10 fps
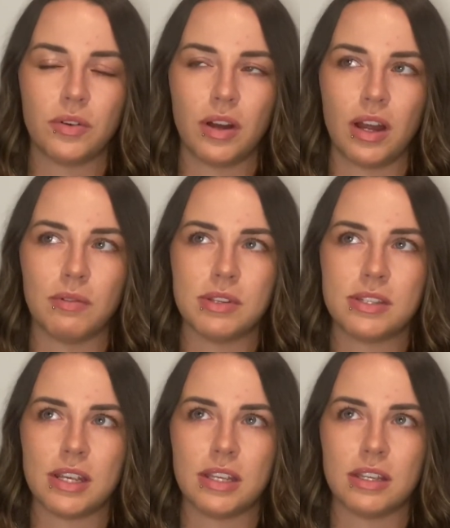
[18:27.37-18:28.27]
I was
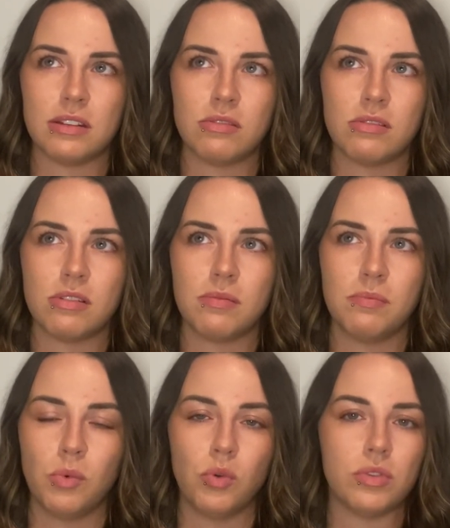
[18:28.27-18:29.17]
taking
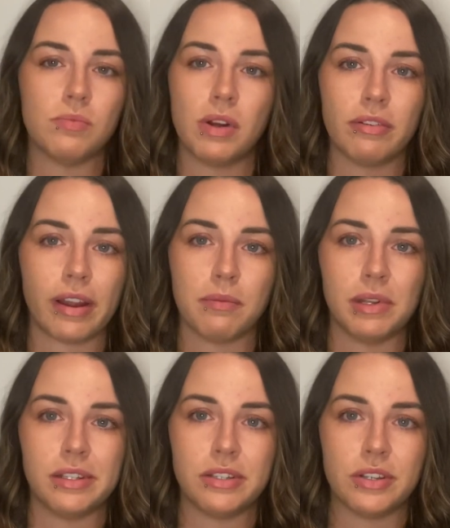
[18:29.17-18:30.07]
more than my
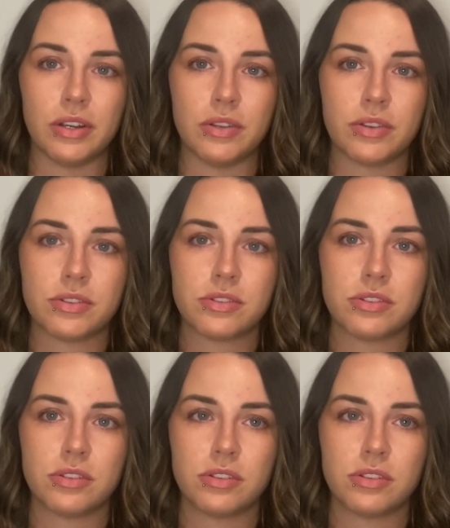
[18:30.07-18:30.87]
recommended dose.